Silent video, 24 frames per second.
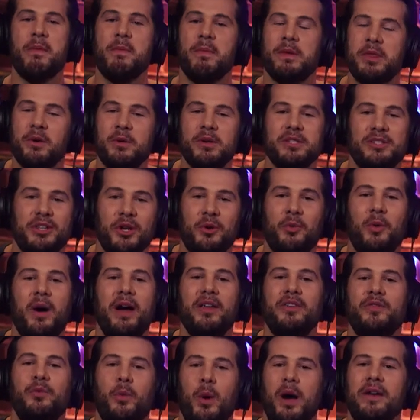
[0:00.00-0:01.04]
remember, but there
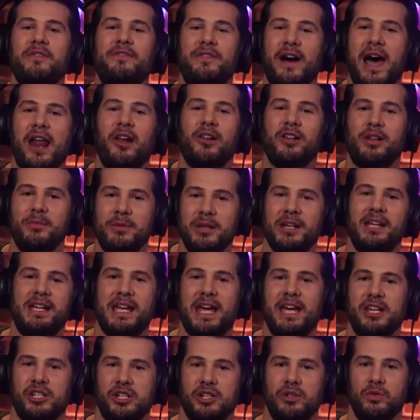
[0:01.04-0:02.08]
was one final
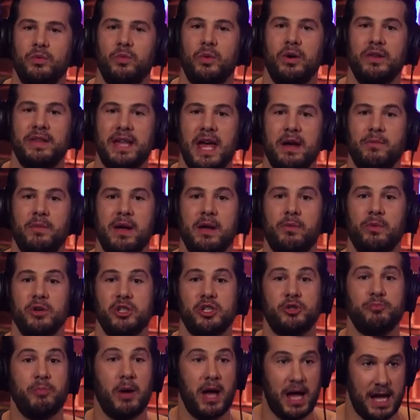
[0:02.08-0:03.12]
communication where then we
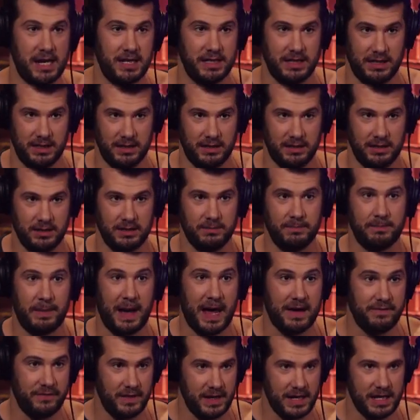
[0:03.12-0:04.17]
responded
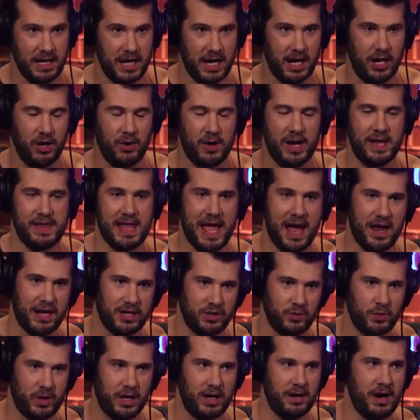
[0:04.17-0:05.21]
by video. And that
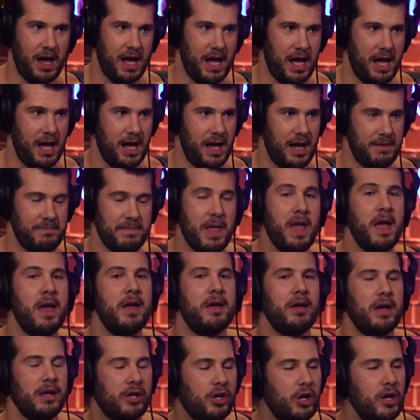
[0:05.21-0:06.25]
is where
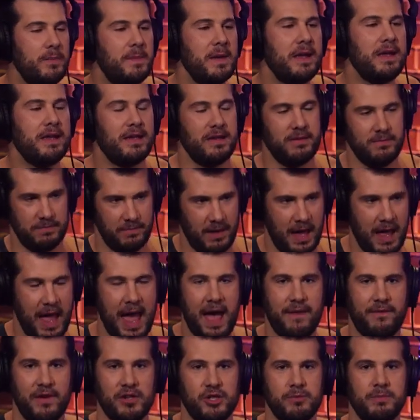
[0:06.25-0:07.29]
it could be
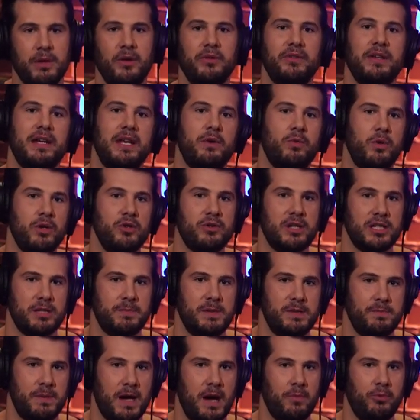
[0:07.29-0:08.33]
half Asian Bill said he wouldn't dress
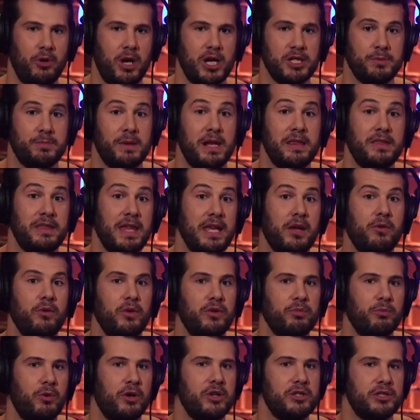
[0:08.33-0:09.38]
up as Bob Ross, but I think it
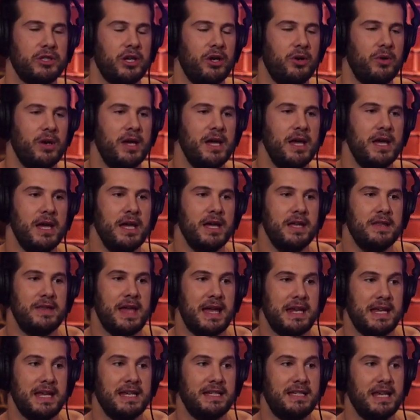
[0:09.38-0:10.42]
was more so
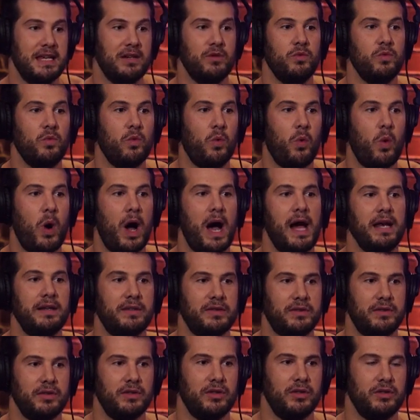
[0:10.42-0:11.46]
that he didn't
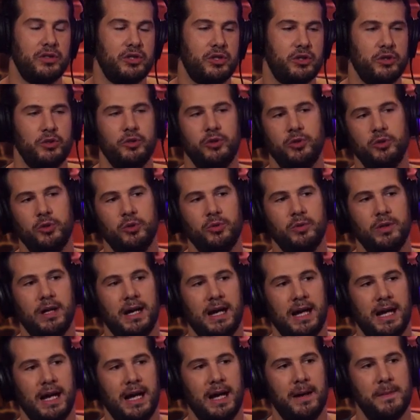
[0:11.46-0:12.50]
want to
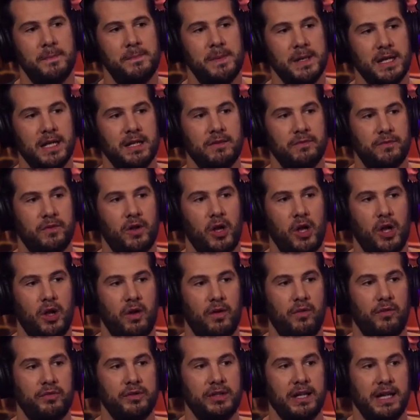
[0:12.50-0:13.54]
be
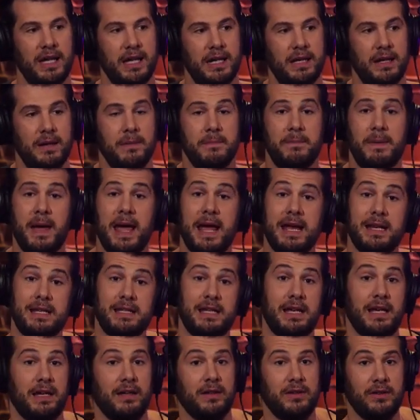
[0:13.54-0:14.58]
involved in
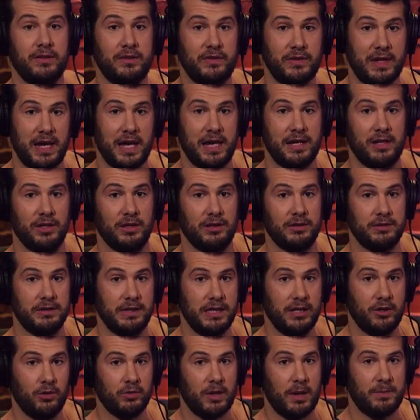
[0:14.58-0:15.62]
painting said
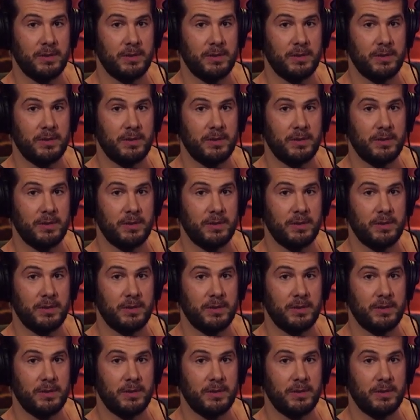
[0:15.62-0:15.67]
legal